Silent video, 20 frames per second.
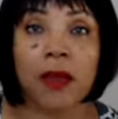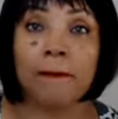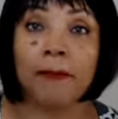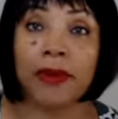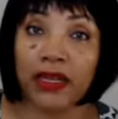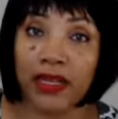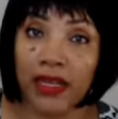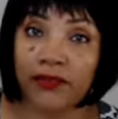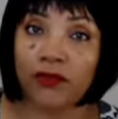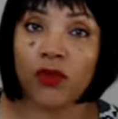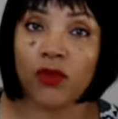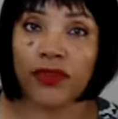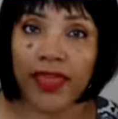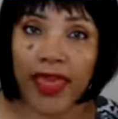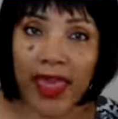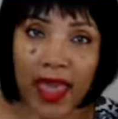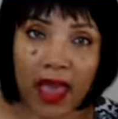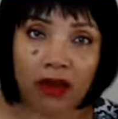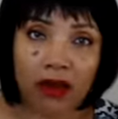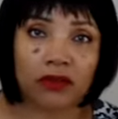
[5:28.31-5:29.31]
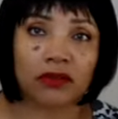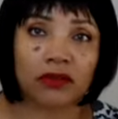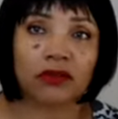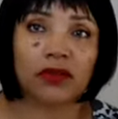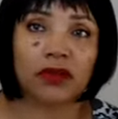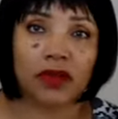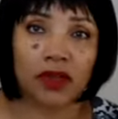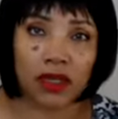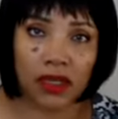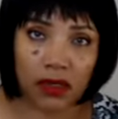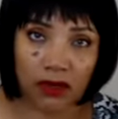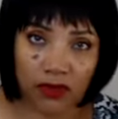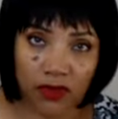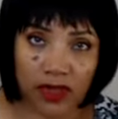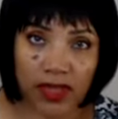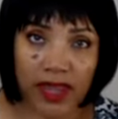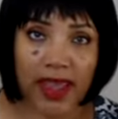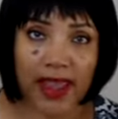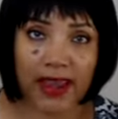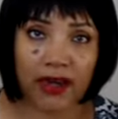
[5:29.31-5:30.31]
But even without a
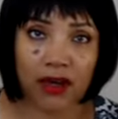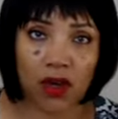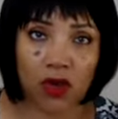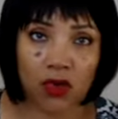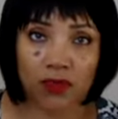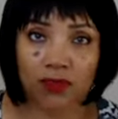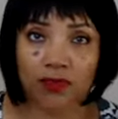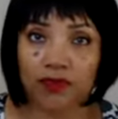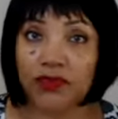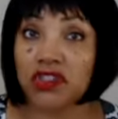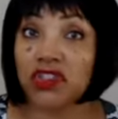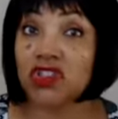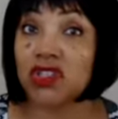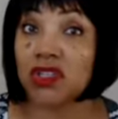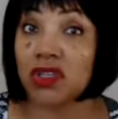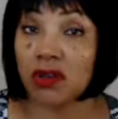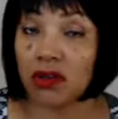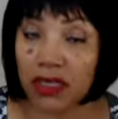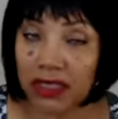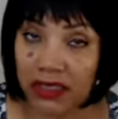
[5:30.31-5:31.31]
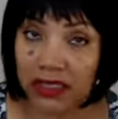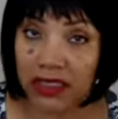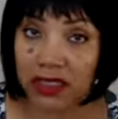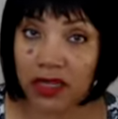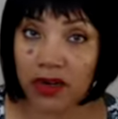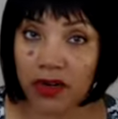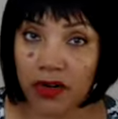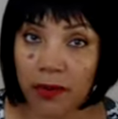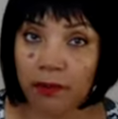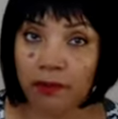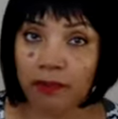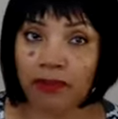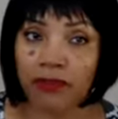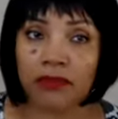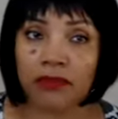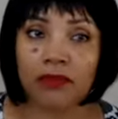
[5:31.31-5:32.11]
VA loan, still consider